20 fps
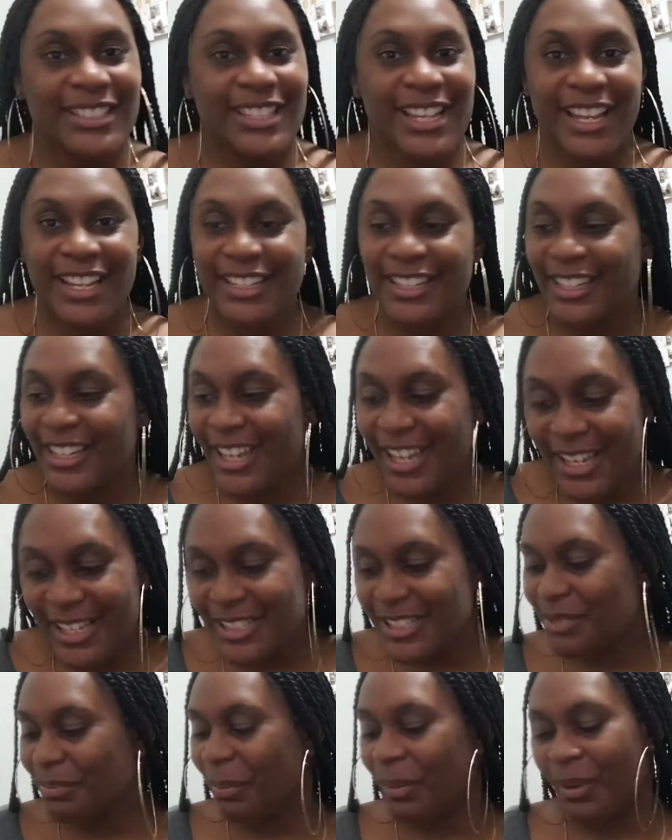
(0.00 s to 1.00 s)
The
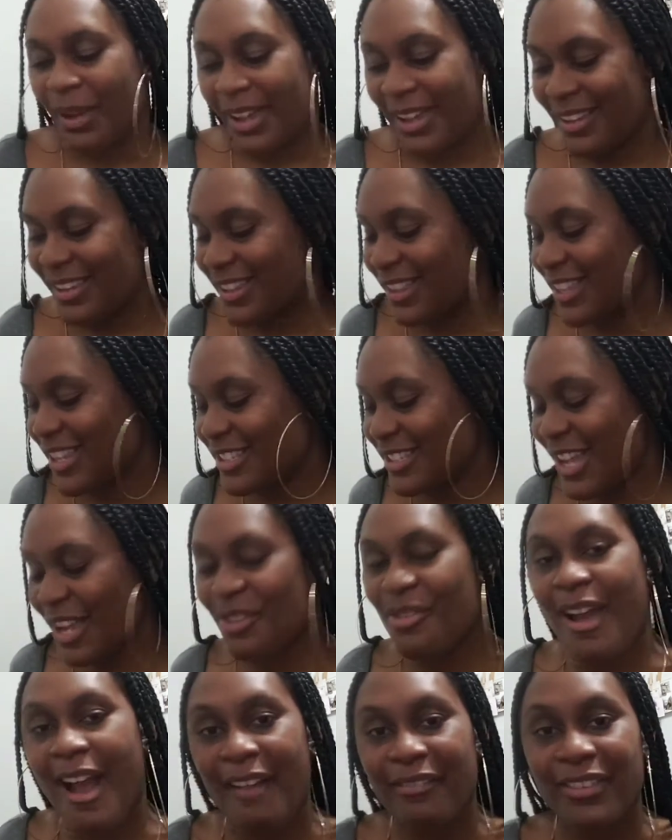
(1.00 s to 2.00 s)
techniques, boy, the things
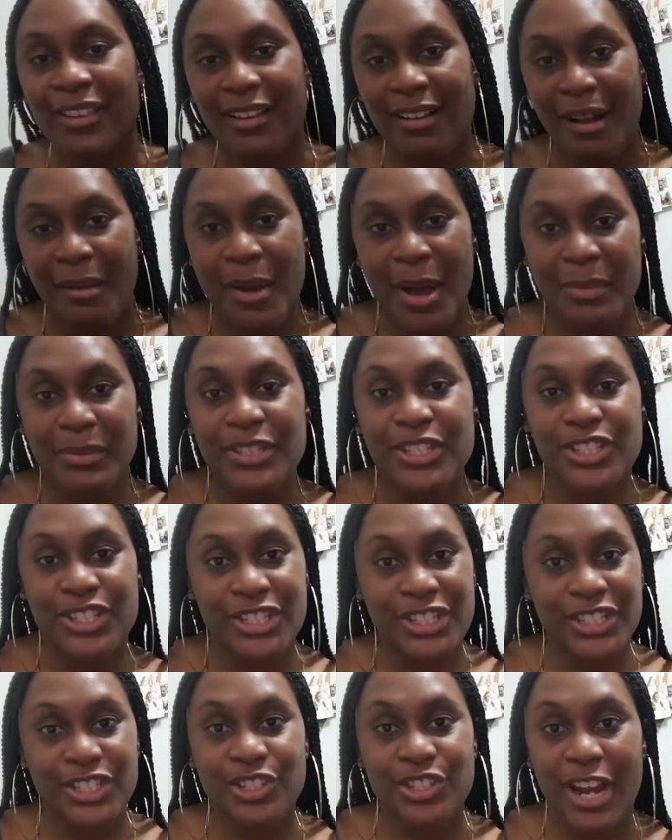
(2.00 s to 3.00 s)
that you have to come up to
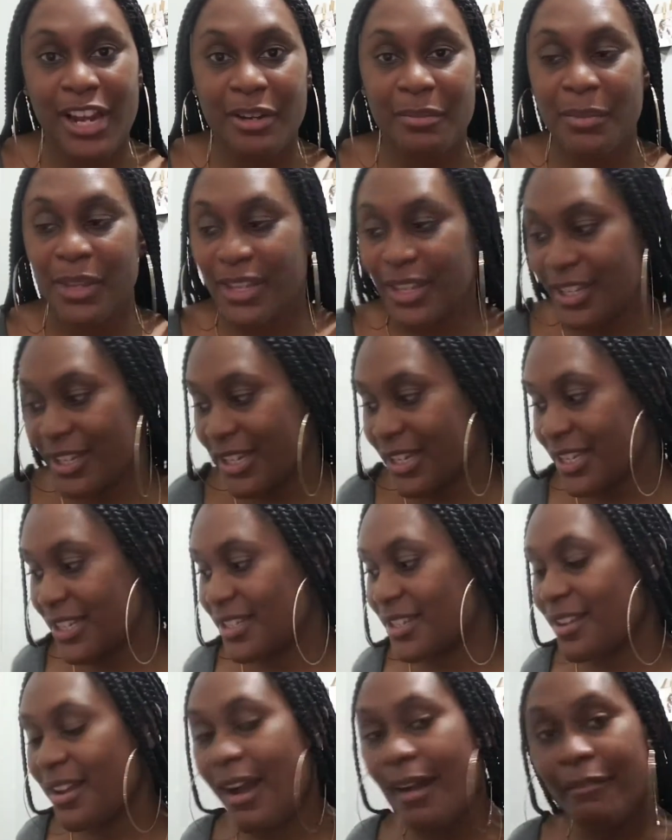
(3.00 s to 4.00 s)
just try to make your
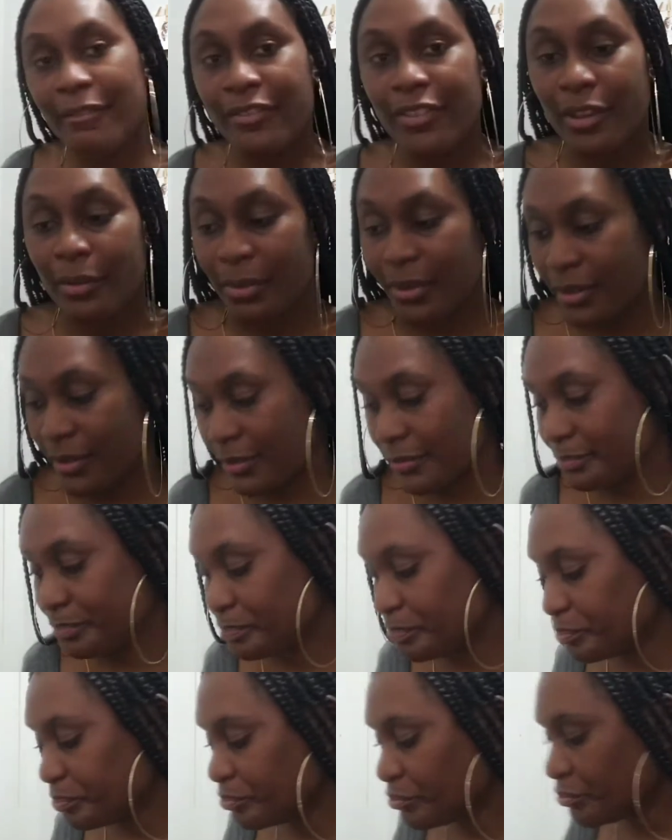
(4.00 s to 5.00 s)
kids comfortable.
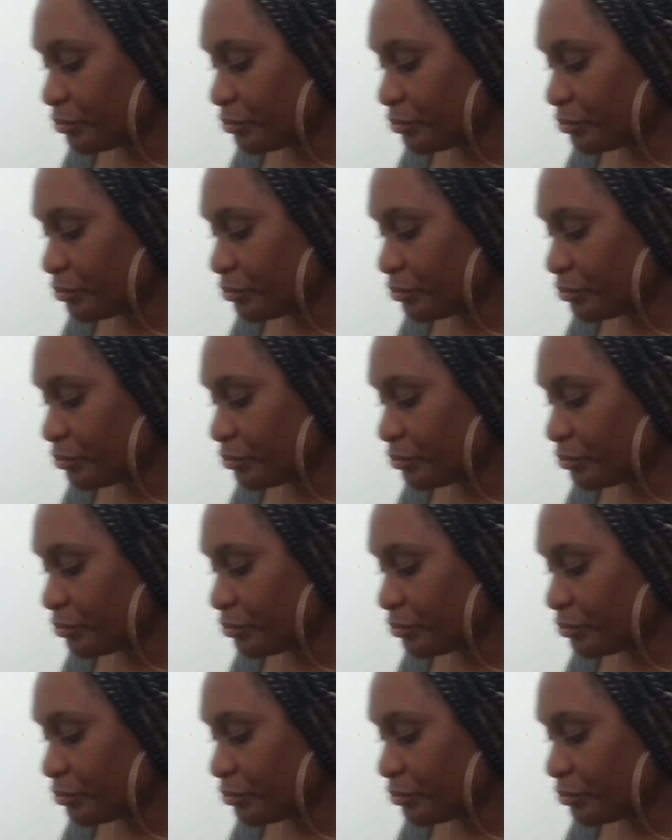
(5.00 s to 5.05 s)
